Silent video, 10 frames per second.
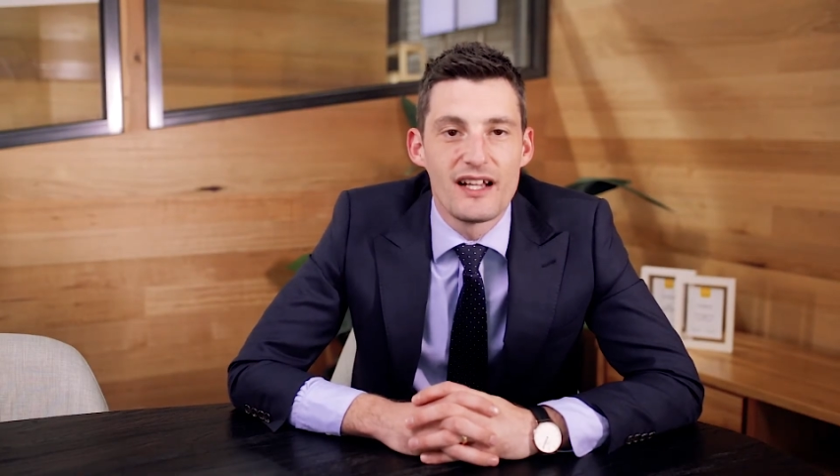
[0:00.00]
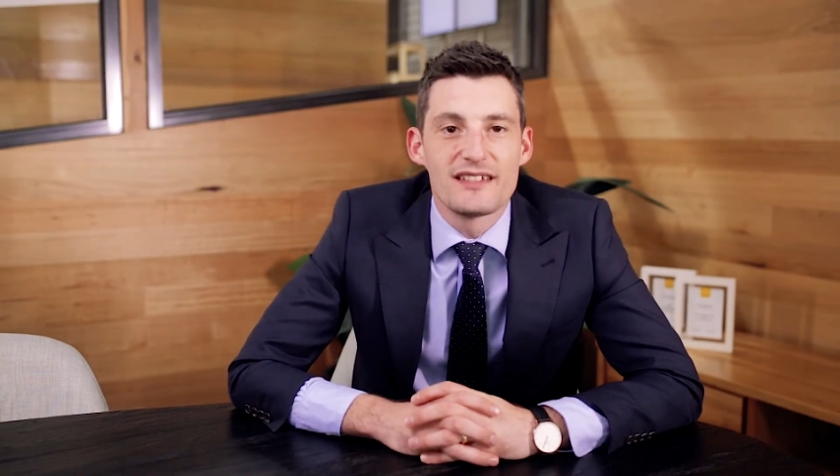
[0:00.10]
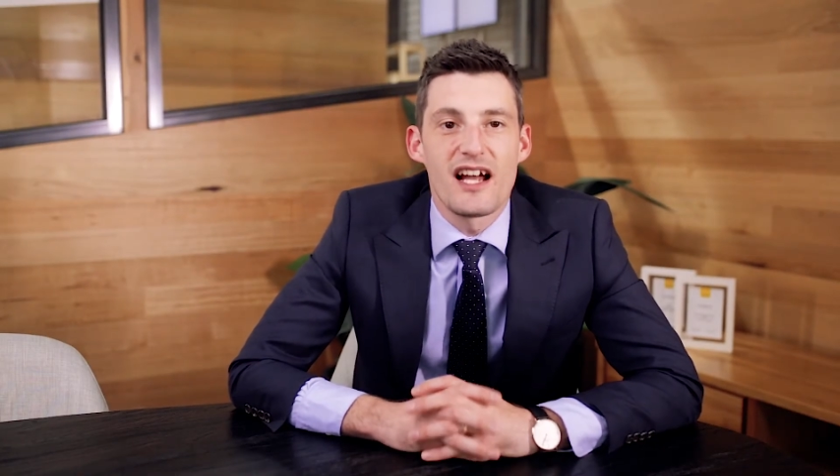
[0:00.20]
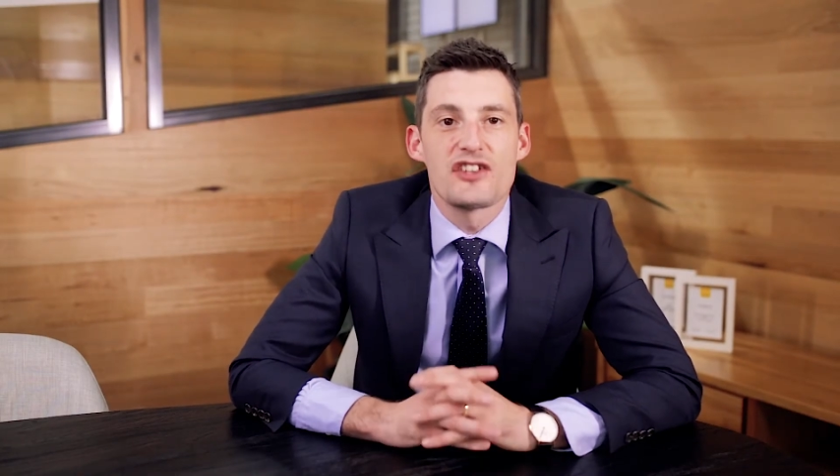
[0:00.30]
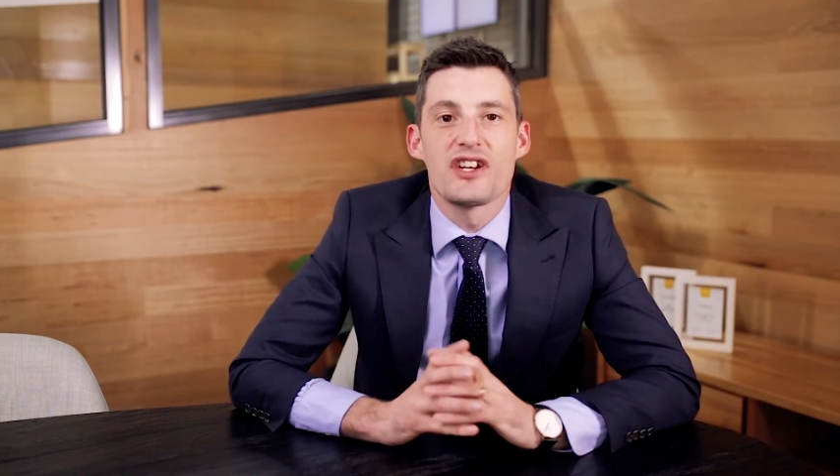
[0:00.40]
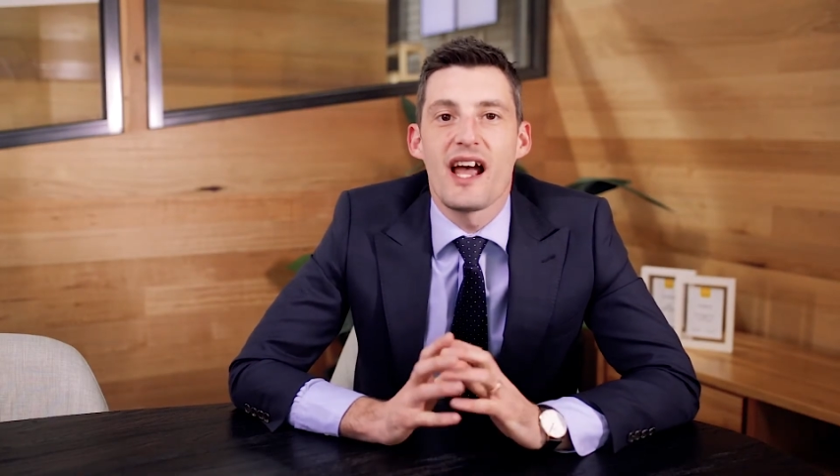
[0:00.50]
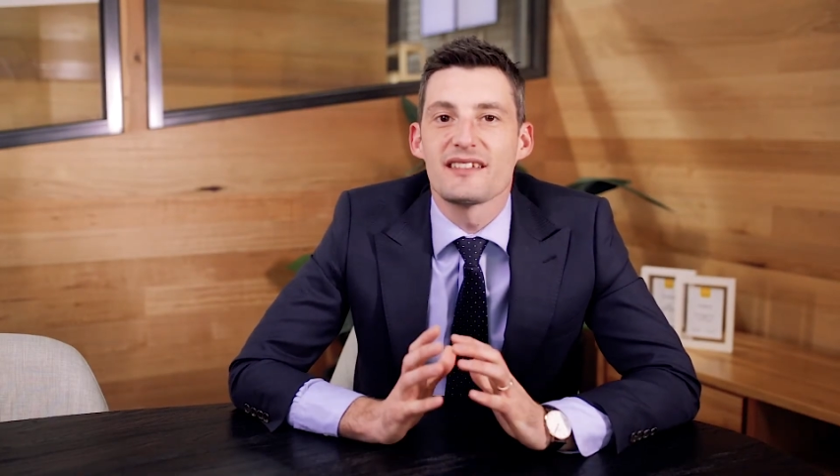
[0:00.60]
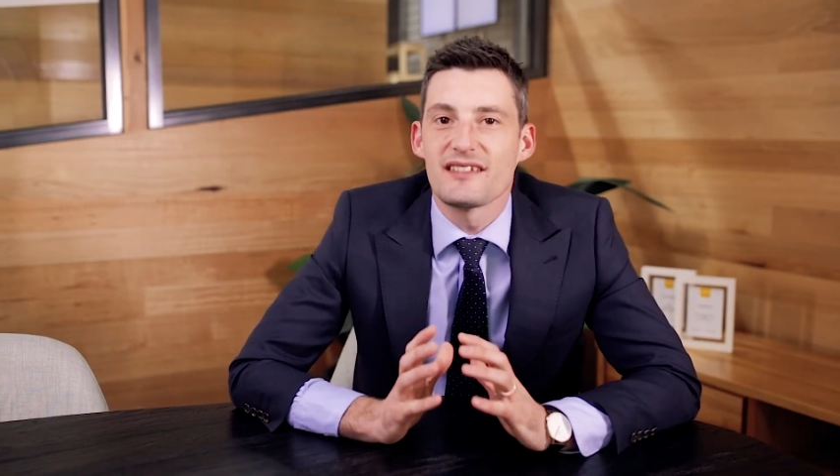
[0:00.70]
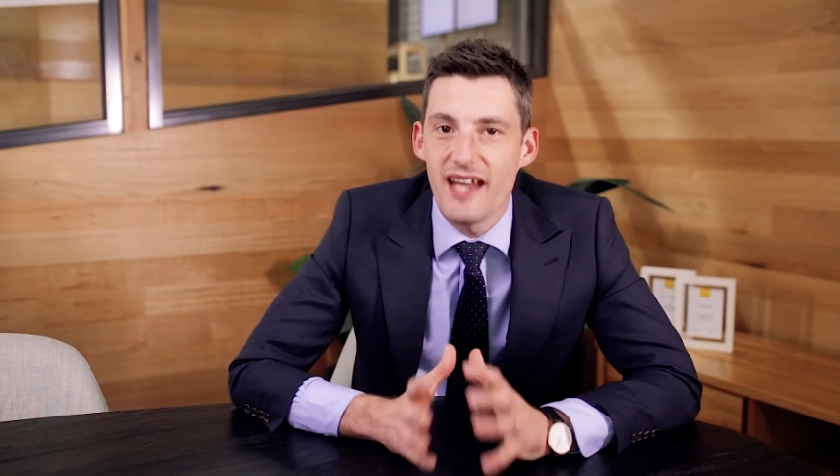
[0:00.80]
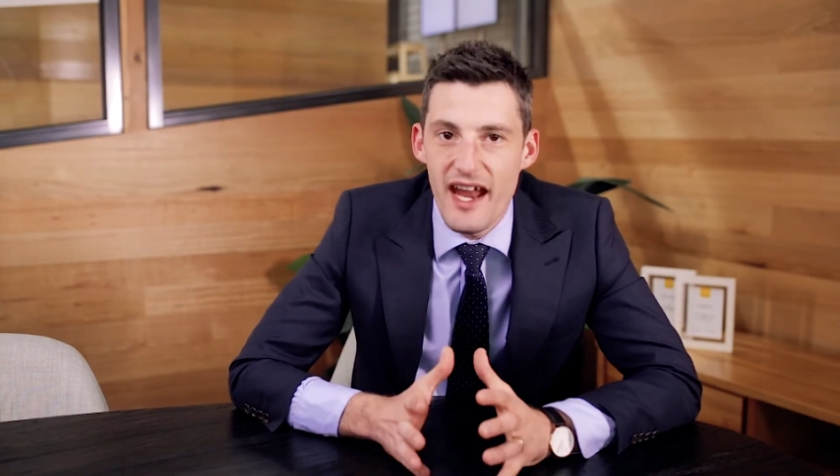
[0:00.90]
Such an
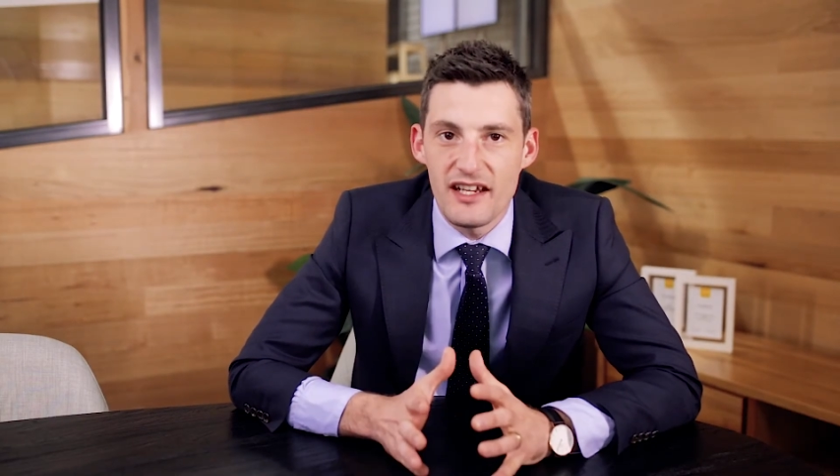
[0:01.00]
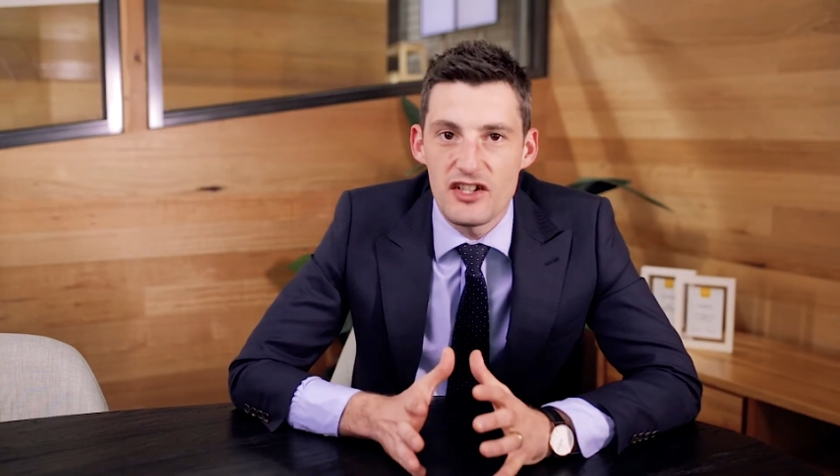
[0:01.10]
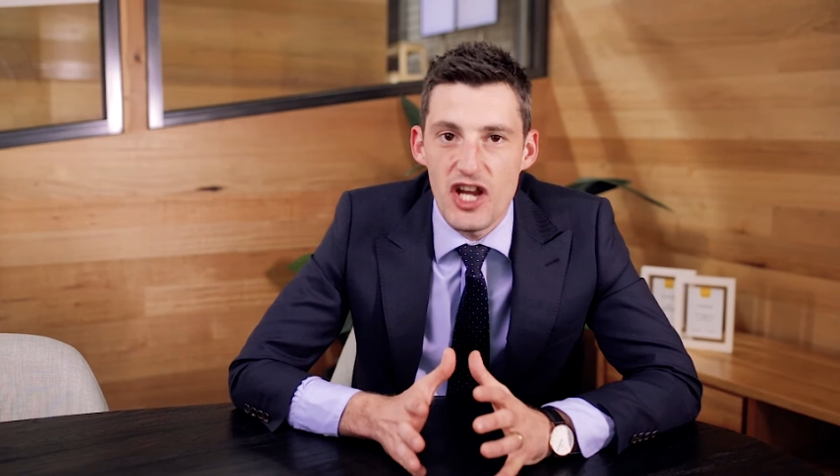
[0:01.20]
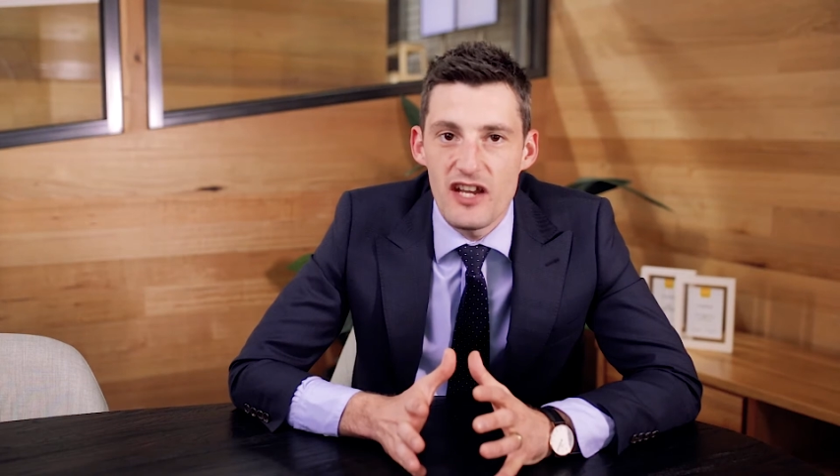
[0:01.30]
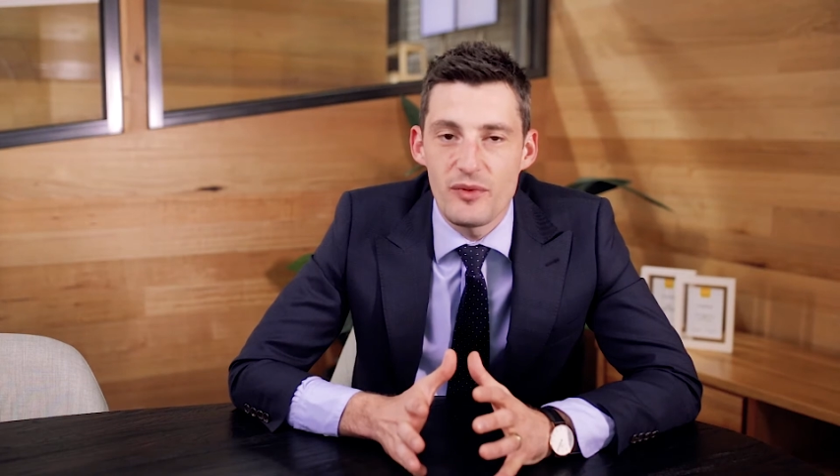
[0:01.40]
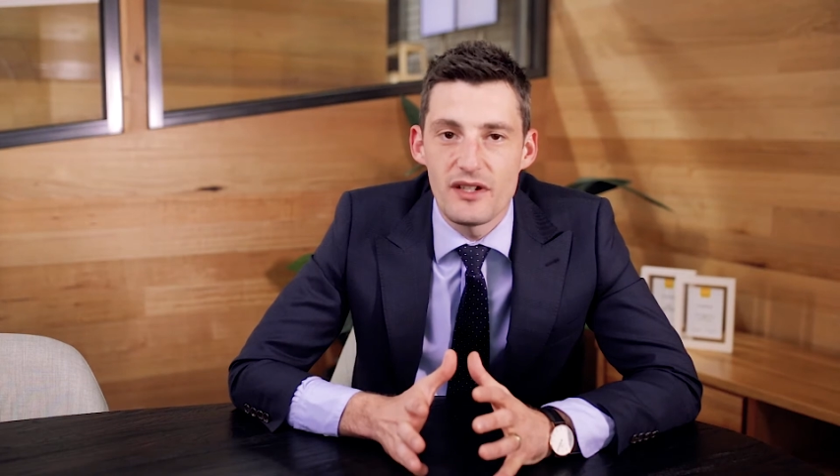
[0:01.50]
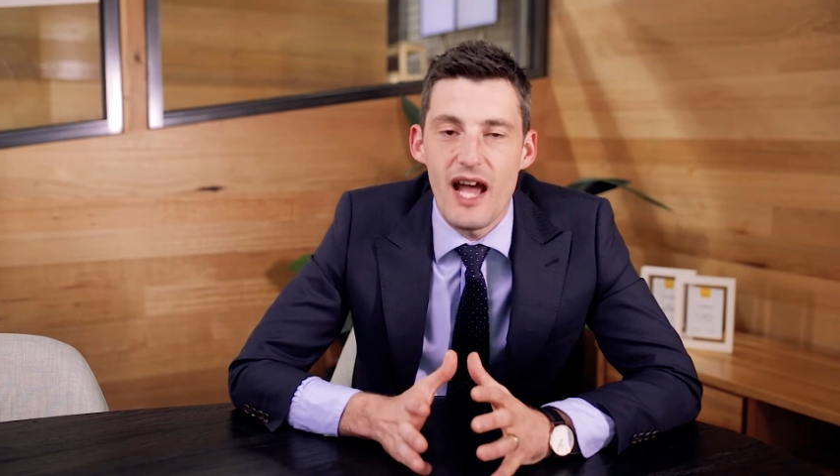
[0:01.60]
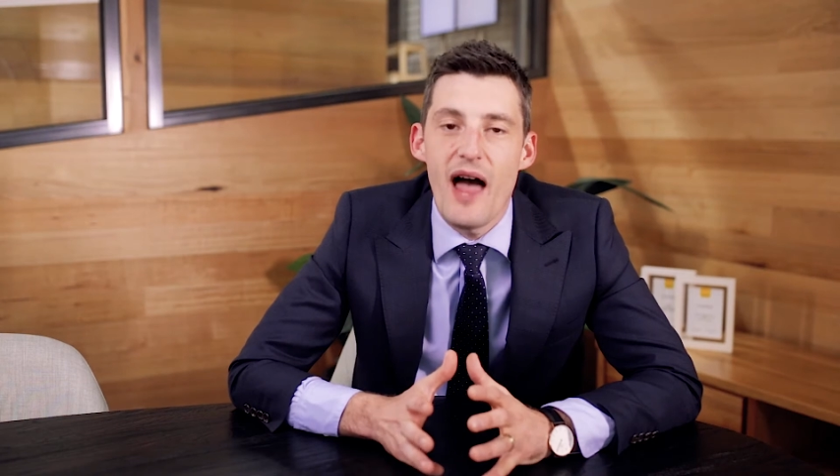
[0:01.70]
outstanding achievement,